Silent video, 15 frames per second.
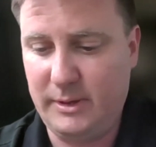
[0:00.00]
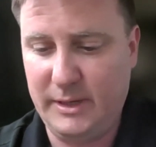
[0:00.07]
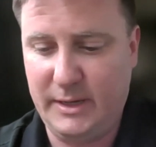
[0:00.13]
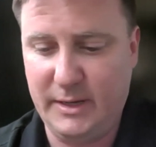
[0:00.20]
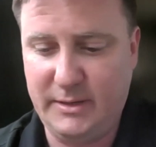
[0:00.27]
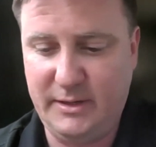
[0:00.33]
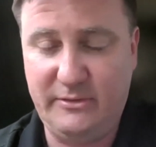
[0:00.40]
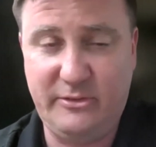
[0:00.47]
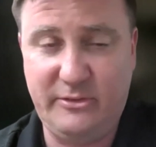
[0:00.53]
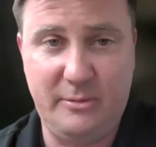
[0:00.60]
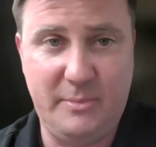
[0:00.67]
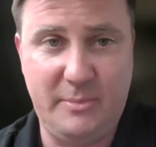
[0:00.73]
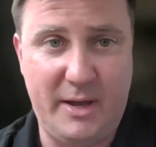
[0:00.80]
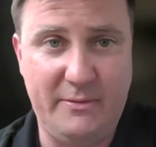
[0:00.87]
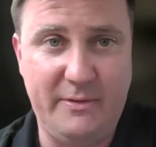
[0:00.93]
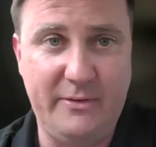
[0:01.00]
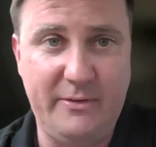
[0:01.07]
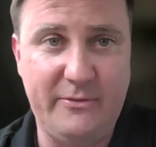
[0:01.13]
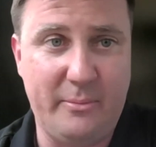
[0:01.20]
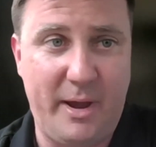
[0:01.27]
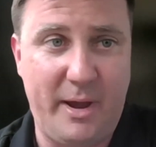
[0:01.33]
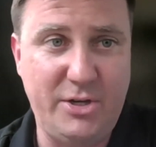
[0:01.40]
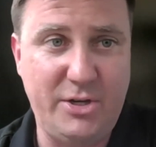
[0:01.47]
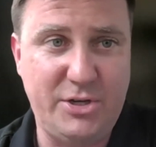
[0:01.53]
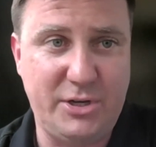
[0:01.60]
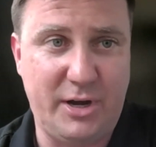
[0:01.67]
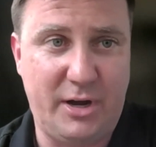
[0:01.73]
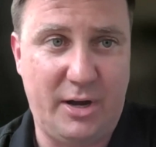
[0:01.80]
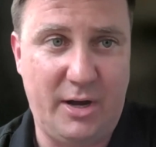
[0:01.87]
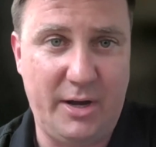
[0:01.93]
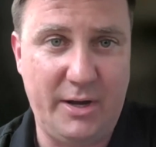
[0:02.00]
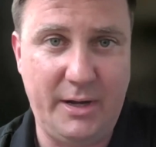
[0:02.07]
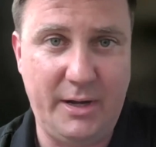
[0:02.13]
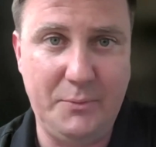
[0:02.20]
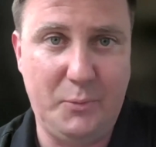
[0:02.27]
like a decent amount of information on,